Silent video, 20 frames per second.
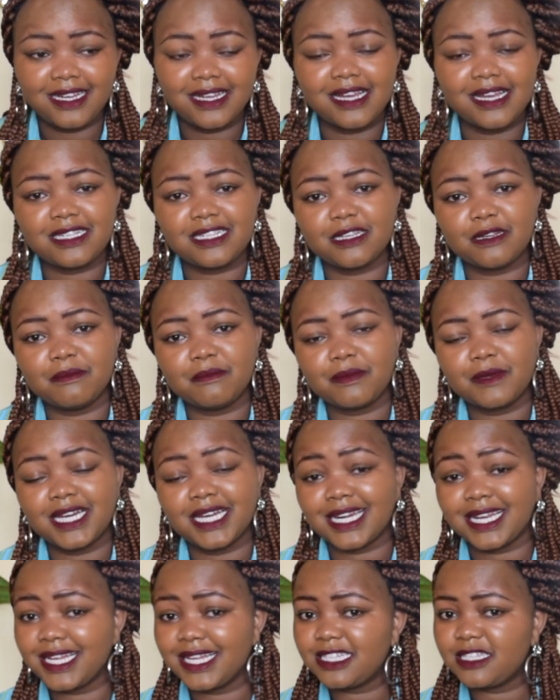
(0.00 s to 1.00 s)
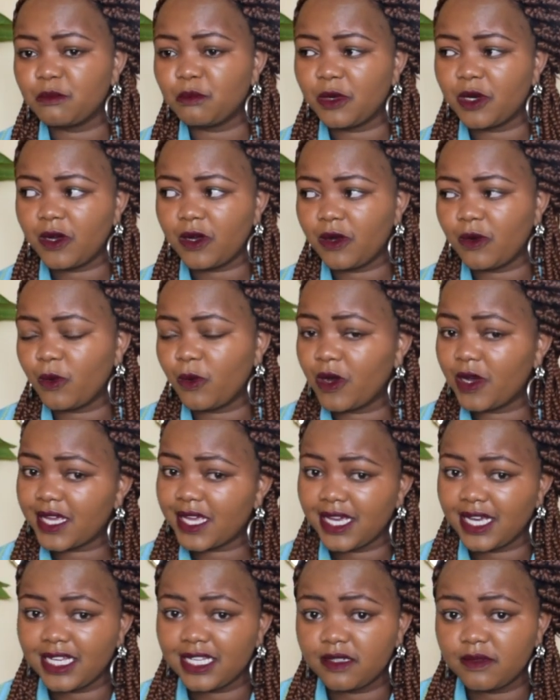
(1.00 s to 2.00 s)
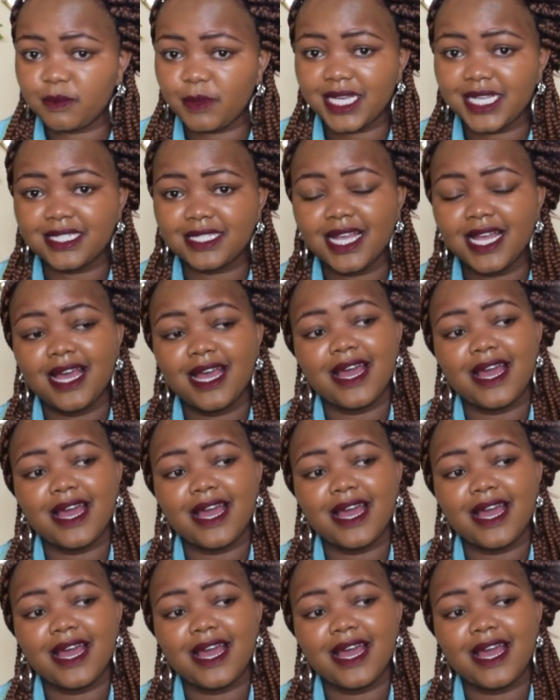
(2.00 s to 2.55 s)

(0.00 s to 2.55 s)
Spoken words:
It creates more working space,